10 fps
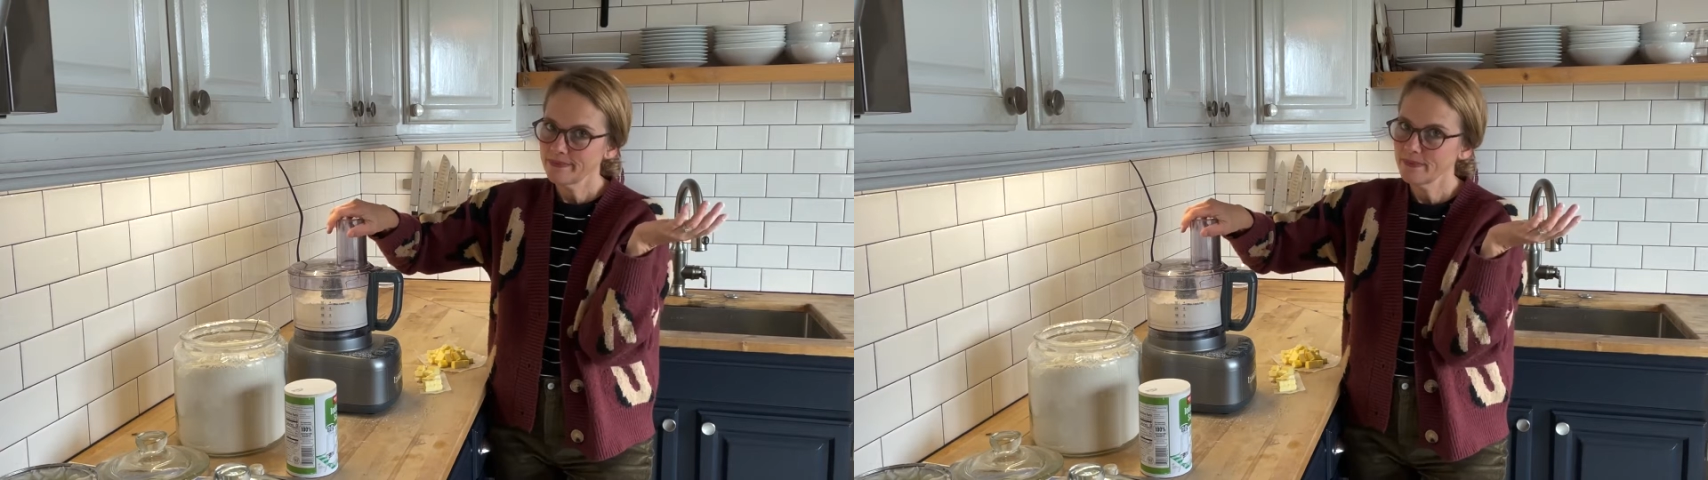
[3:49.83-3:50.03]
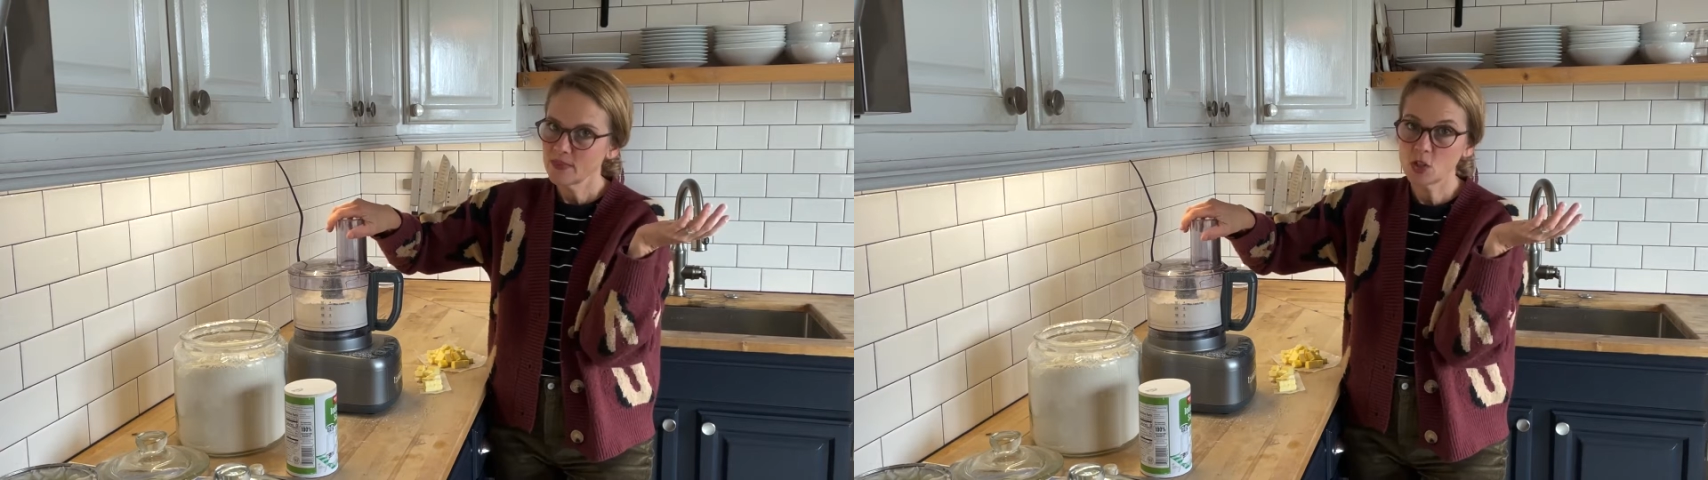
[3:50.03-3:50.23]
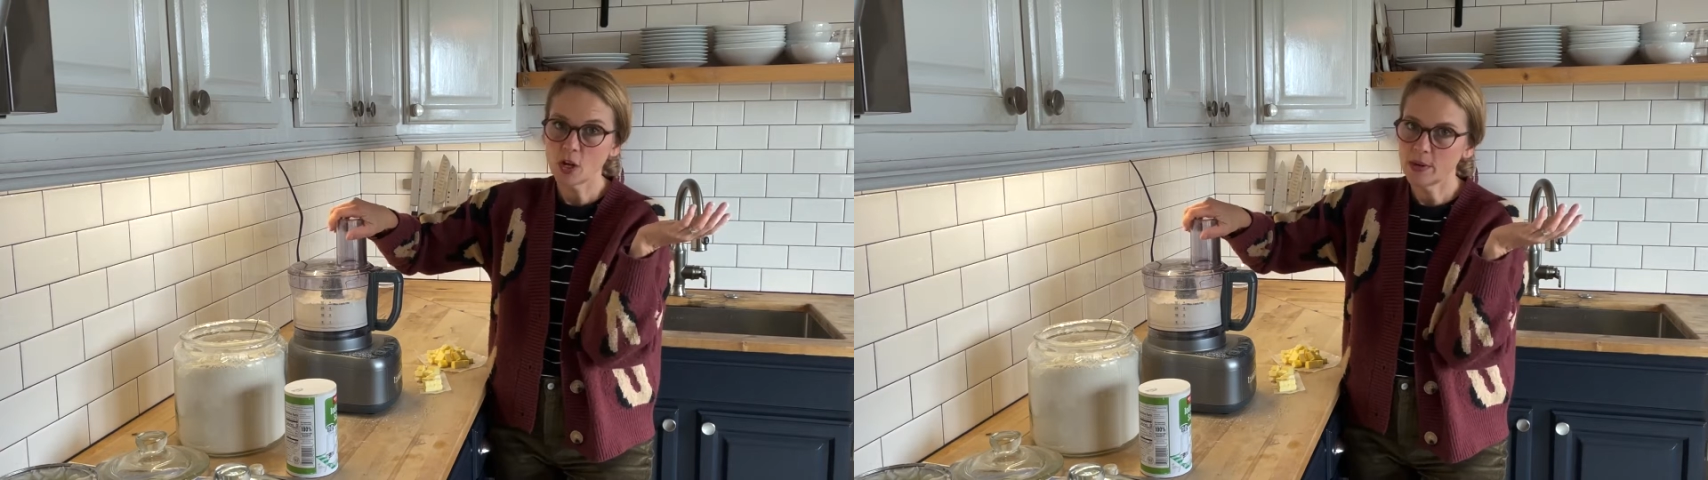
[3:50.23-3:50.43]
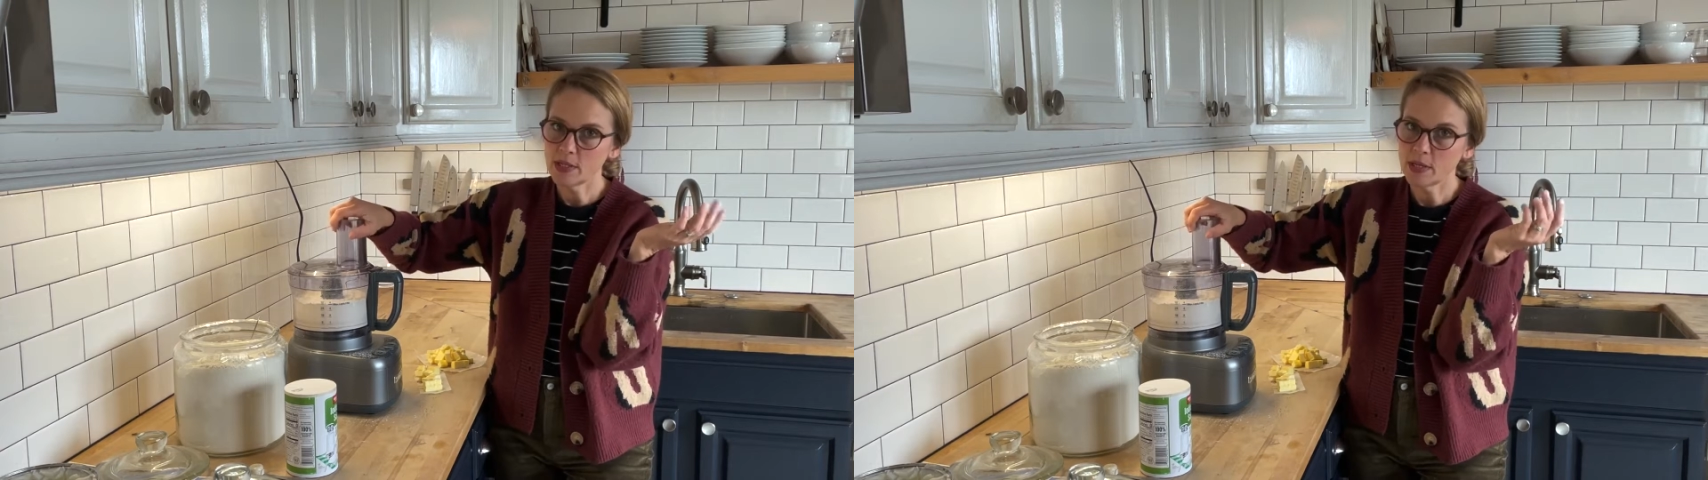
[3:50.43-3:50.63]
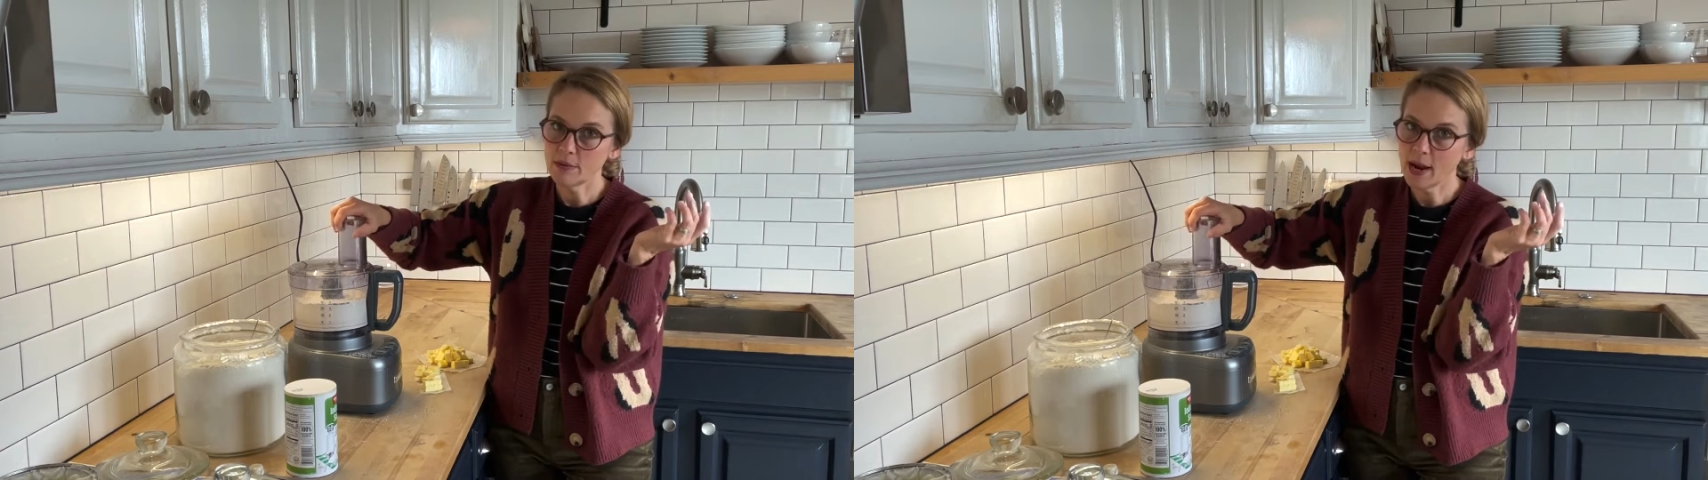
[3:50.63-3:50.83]
So
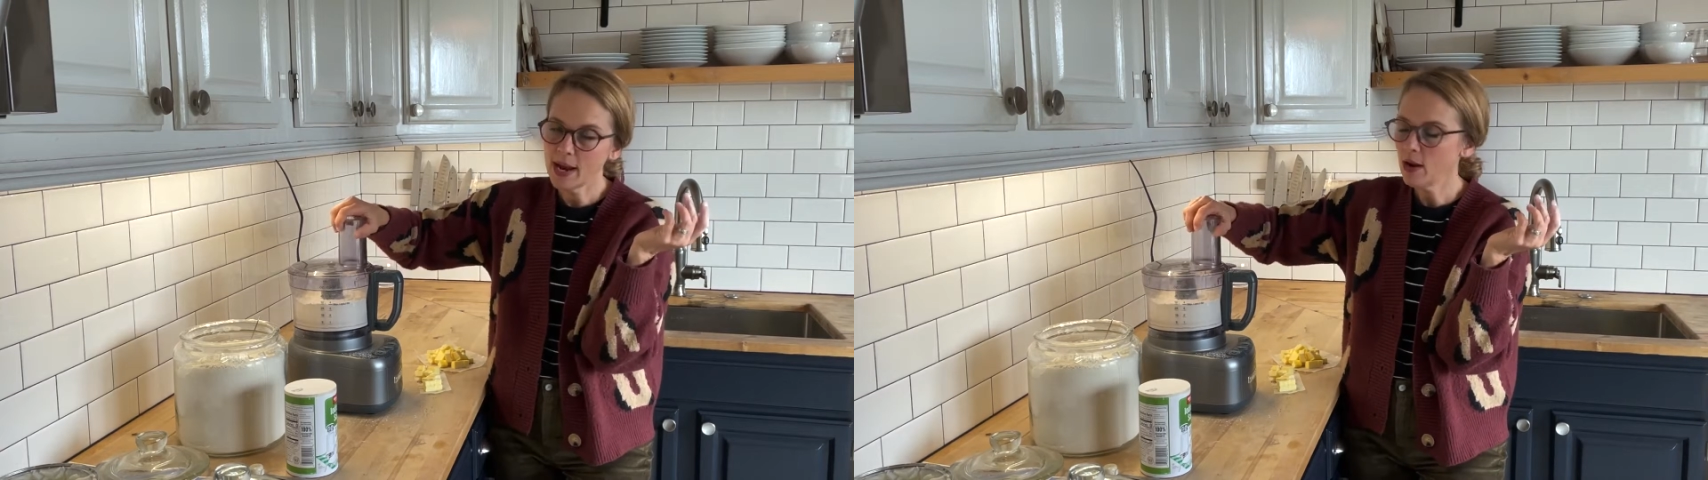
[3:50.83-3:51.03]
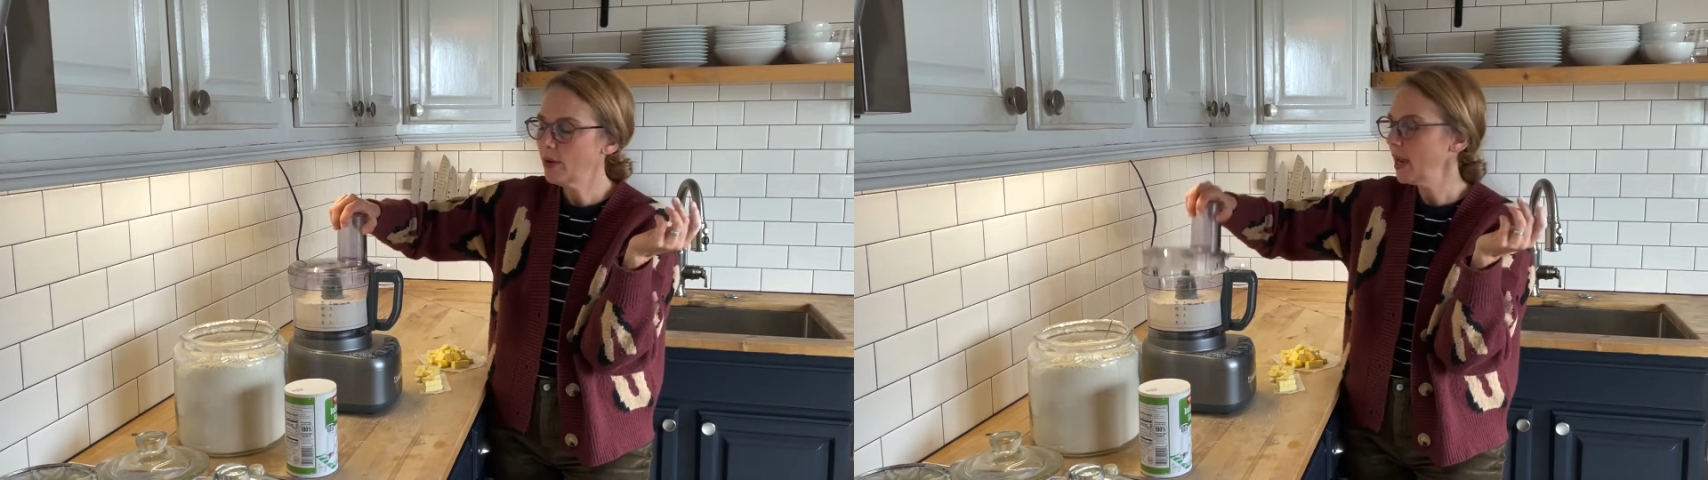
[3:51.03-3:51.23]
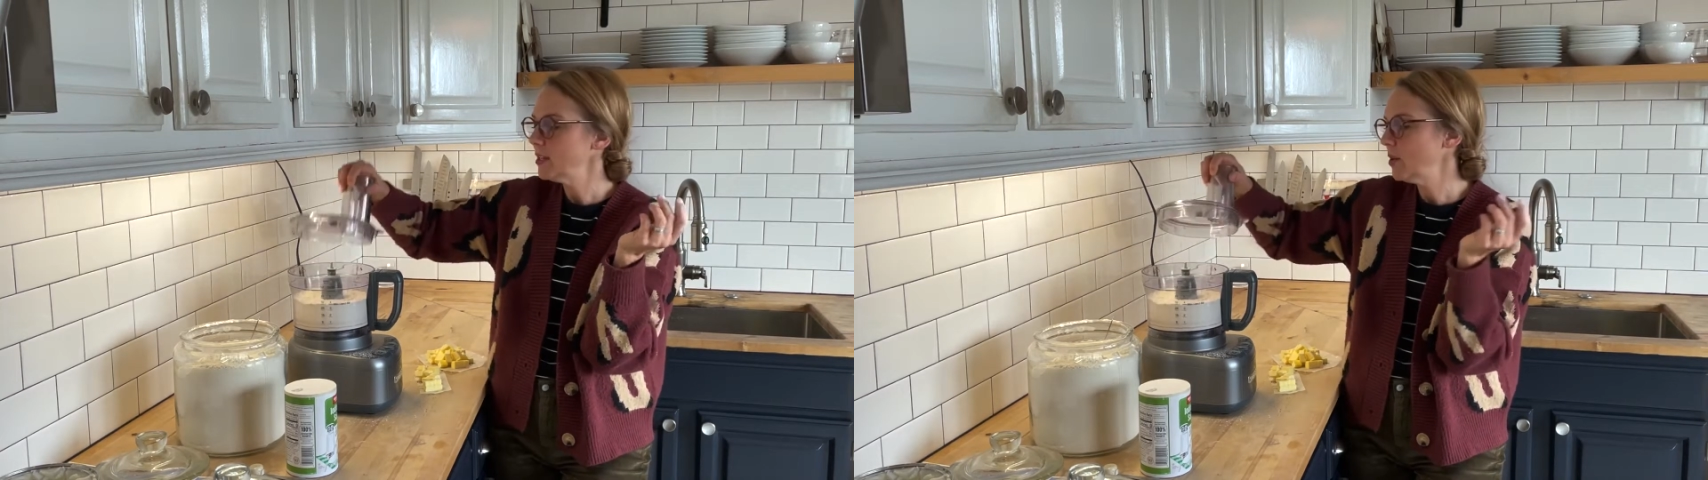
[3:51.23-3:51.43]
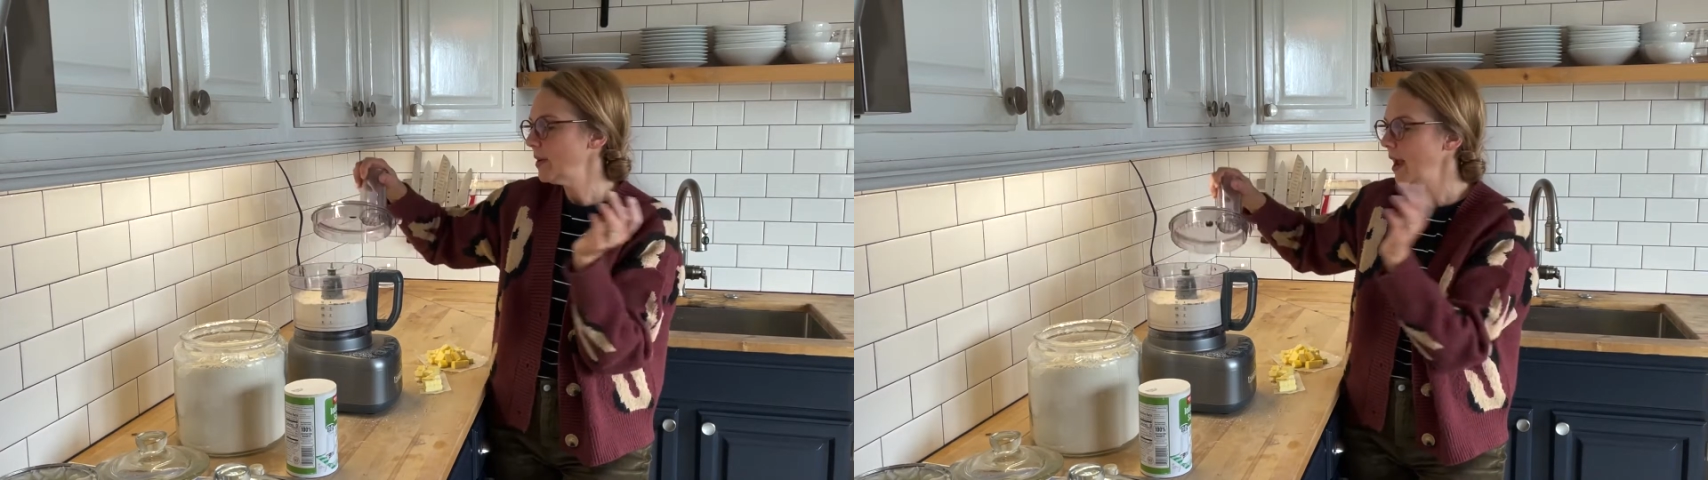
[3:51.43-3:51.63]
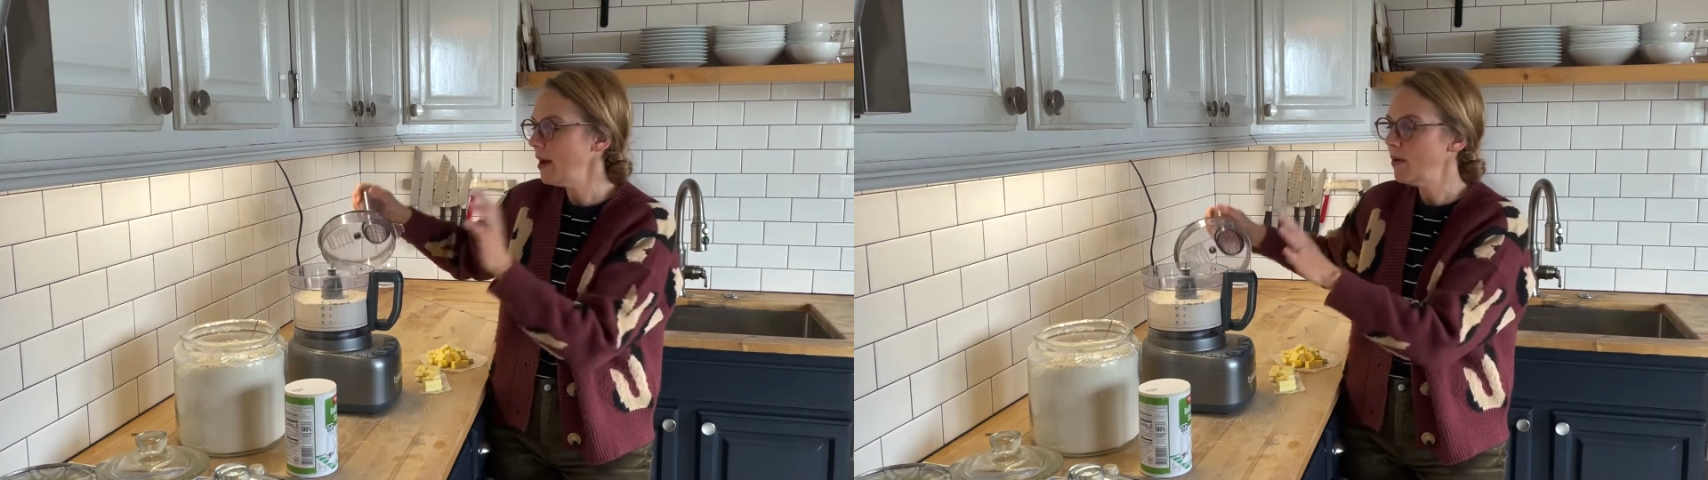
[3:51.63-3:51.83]
easy, right? Okay, so
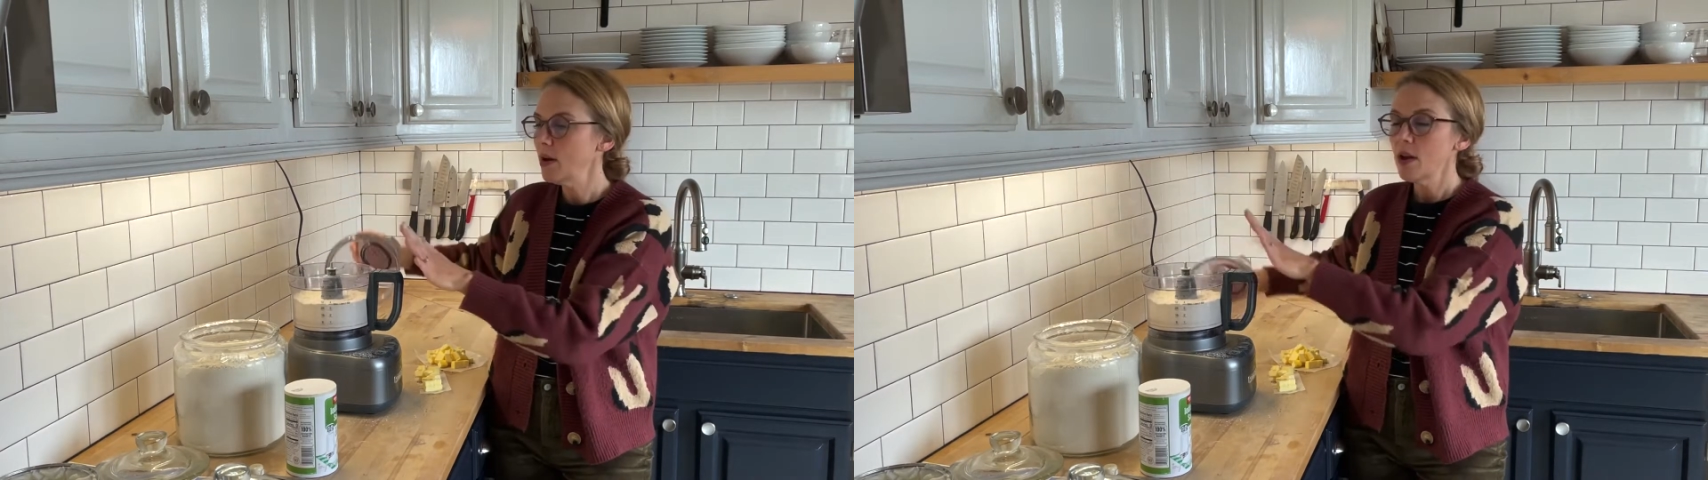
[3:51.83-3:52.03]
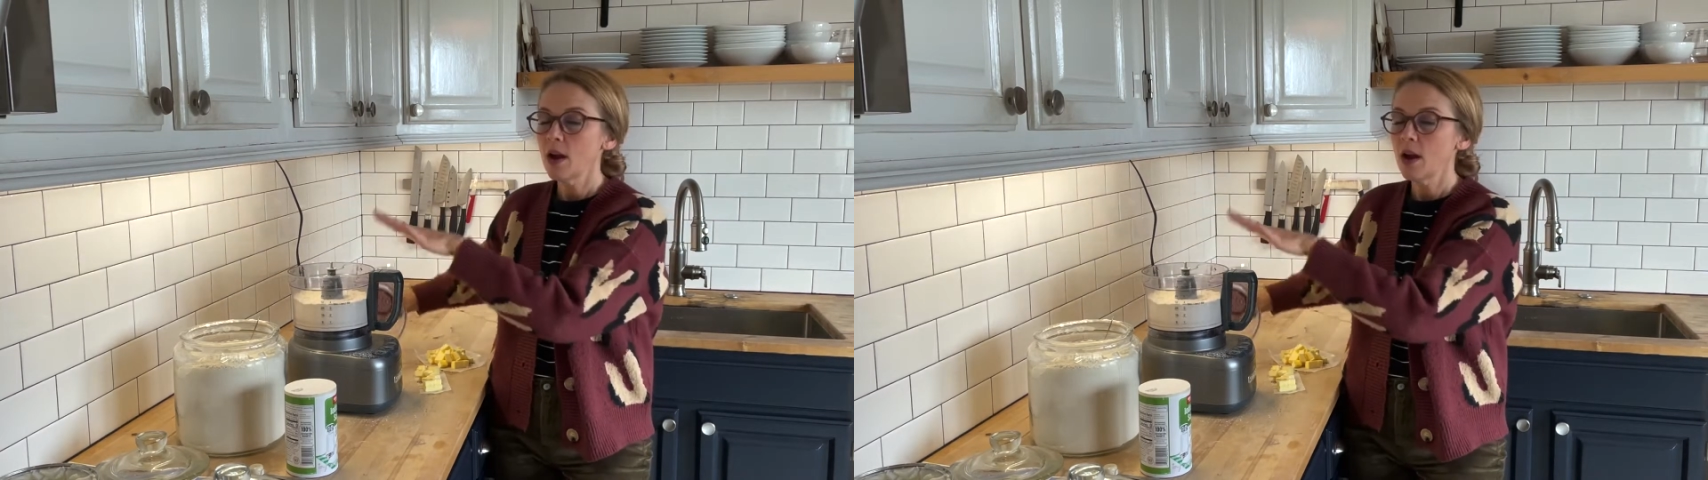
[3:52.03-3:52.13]
now